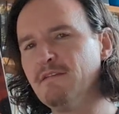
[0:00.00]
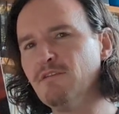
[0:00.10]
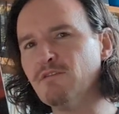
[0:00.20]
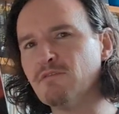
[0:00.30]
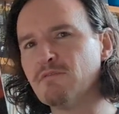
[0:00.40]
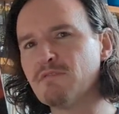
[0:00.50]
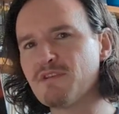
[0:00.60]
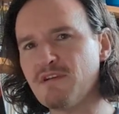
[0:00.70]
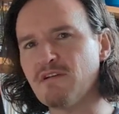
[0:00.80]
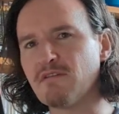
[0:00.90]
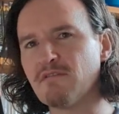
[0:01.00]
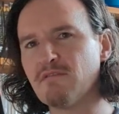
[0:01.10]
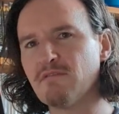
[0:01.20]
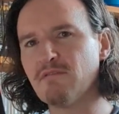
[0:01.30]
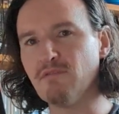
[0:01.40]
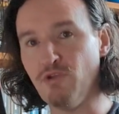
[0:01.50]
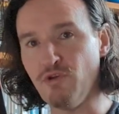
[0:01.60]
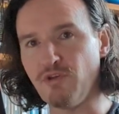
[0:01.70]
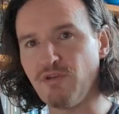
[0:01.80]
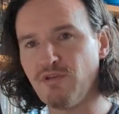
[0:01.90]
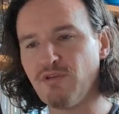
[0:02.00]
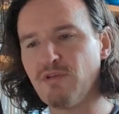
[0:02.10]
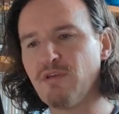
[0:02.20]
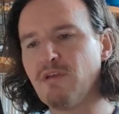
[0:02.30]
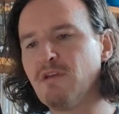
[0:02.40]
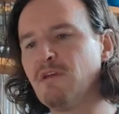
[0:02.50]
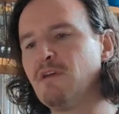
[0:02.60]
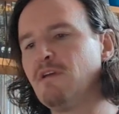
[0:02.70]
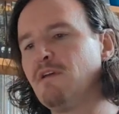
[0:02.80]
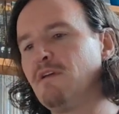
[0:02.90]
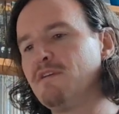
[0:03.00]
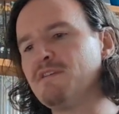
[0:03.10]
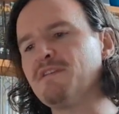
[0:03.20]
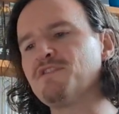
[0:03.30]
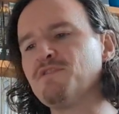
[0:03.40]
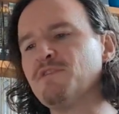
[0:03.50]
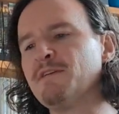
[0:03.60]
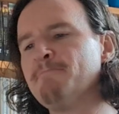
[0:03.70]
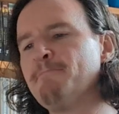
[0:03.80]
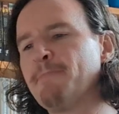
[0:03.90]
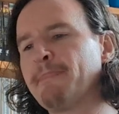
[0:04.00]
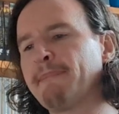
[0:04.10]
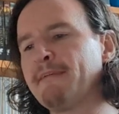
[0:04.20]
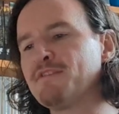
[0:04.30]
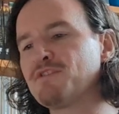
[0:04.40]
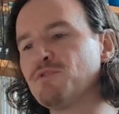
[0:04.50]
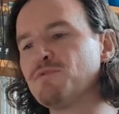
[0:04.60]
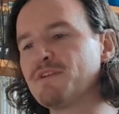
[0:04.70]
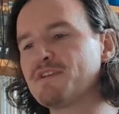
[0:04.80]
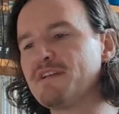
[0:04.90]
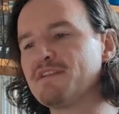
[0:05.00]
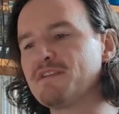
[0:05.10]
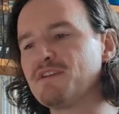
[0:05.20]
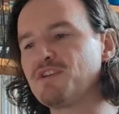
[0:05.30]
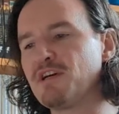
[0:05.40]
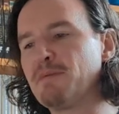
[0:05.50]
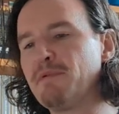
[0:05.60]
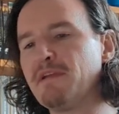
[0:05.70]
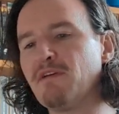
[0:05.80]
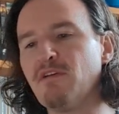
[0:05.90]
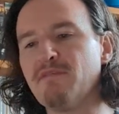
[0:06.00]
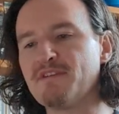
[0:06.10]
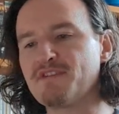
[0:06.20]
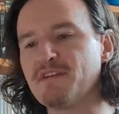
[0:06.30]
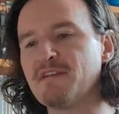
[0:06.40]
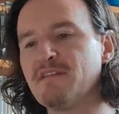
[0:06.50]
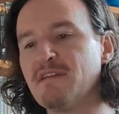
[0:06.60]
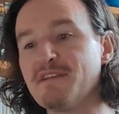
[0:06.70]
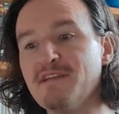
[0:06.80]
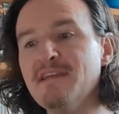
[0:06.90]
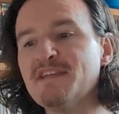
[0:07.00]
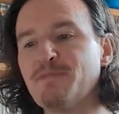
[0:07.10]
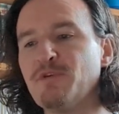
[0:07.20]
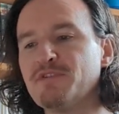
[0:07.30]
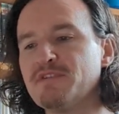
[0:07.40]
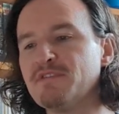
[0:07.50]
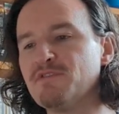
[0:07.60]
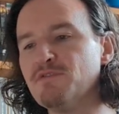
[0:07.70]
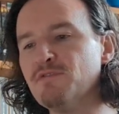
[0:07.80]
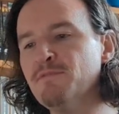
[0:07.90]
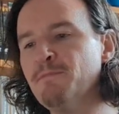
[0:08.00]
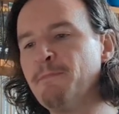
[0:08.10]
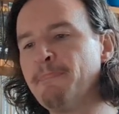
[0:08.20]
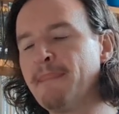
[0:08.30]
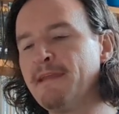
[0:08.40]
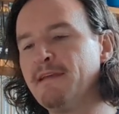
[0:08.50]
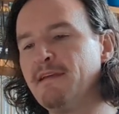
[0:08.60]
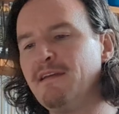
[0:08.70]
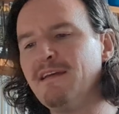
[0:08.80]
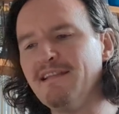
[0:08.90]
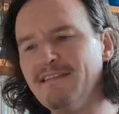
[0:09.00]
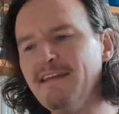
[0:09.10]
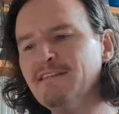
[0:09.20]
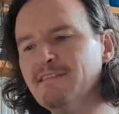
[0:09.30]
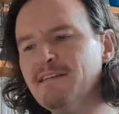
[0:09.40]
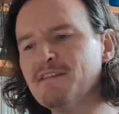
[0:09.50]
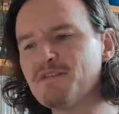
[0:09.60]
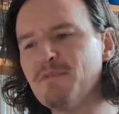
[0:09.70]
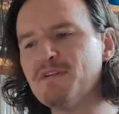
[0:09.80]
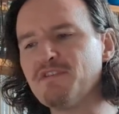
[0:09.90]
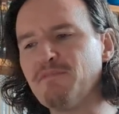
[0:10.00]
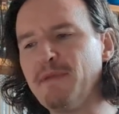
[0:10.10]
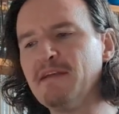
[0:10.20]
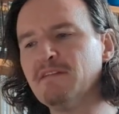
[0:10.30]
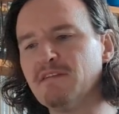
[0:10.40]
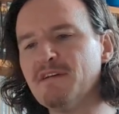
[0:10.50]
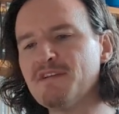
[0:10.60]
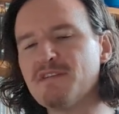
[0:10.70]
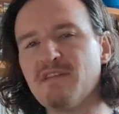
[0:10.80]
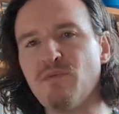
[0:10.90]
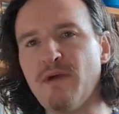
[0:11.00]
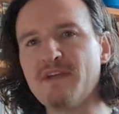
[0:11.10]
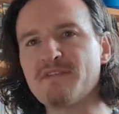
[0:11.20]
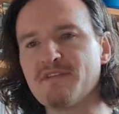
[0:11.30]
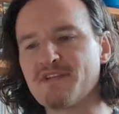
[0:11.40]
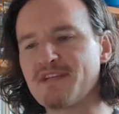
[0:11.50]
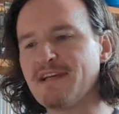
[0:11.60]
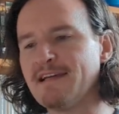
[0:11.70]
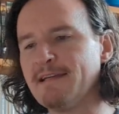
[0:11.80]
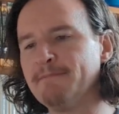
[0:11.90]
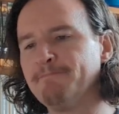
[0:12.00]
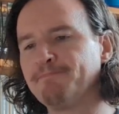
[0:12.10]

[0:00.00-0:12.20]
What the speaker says: "No, sir. Look," said Sura, his soldier senses sharpening all of a sudden as he spotted it too. A telltale smudge of pale dust in the western sky.